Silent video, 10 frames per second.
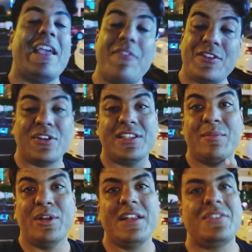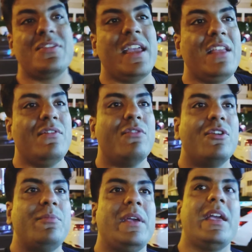if we took the bullet train we
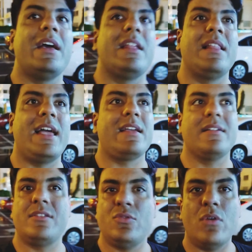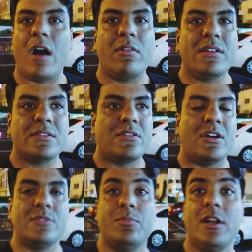would be here in like uh, two hours
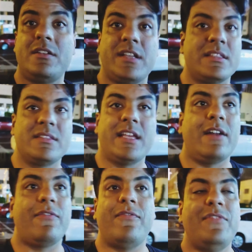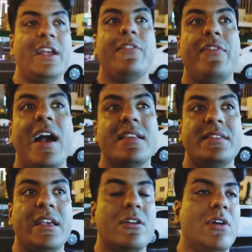because bullet trains they are they are fast
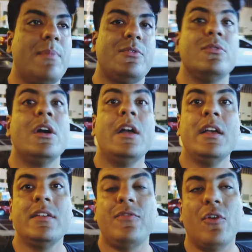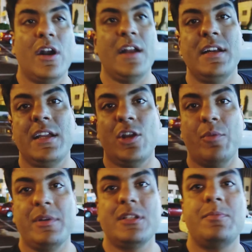they go up to 400
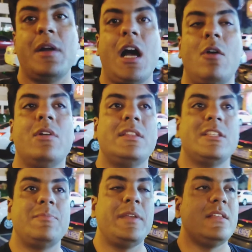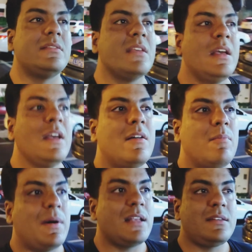kilometers per hour the speeds
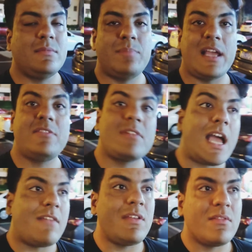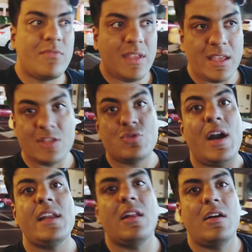but by driving, we
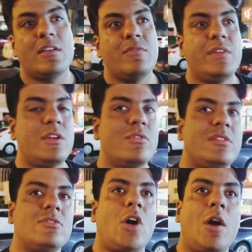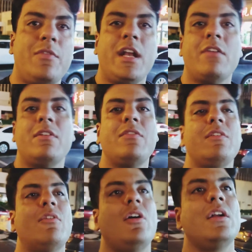enjoyed a lot. We could stop wherever
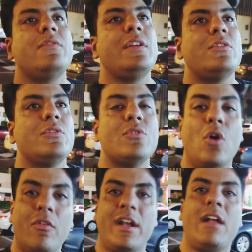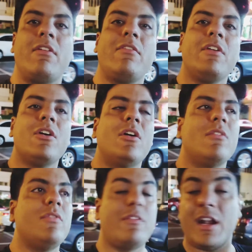we want. We could go wherever we go,
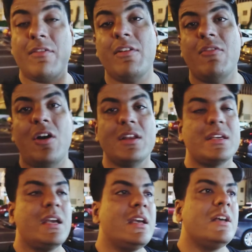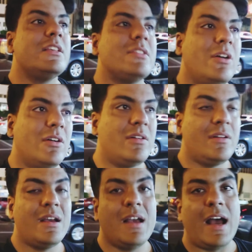where we want. So
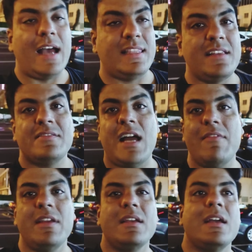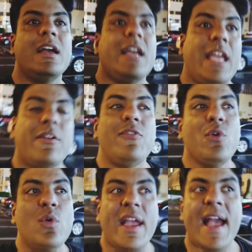I think driving, if
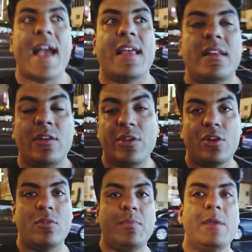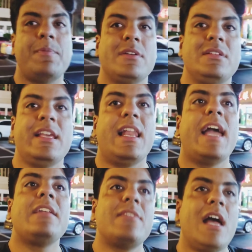you can, you know, me personally, I
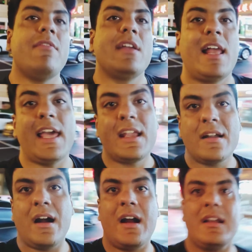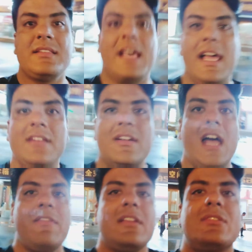like driving. I like cars. I like
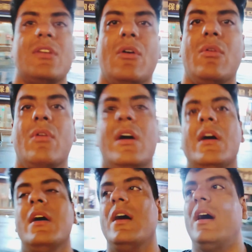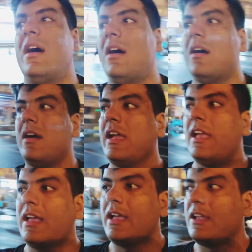driving. So uh,
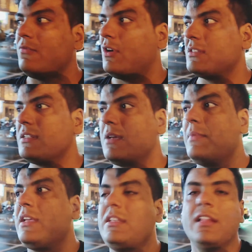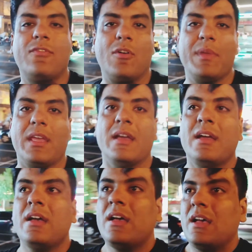it, it, wasn't a big deal for me.
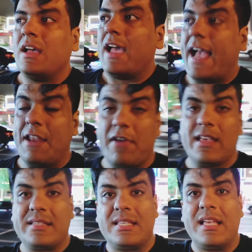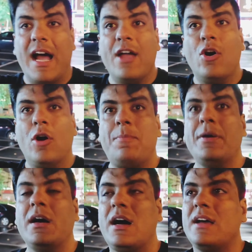Anyways, I hope
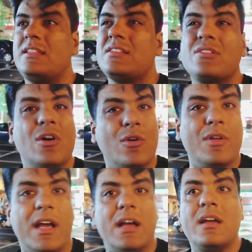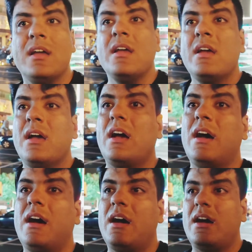uh, this Corona
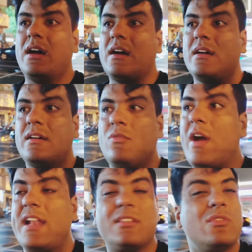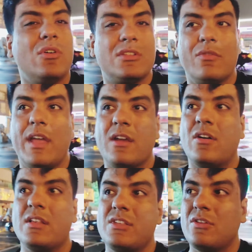uh, virus goes away
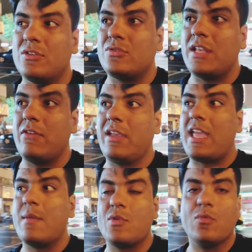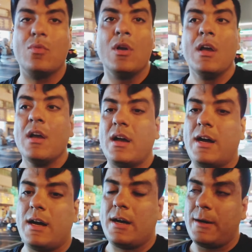because you know today we came to
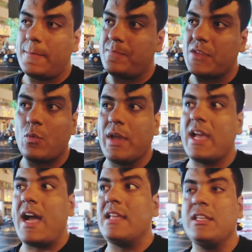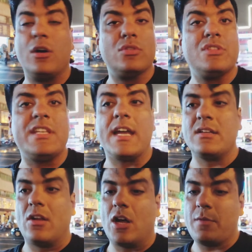um, Weihai. They also
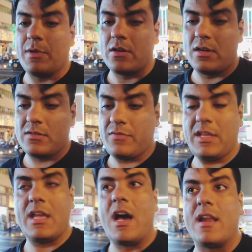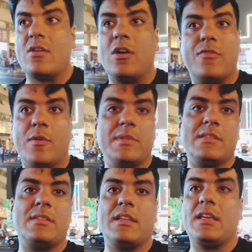checked a lot because we are not from
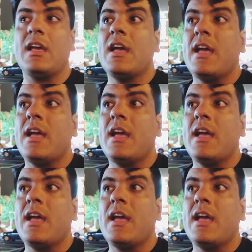this city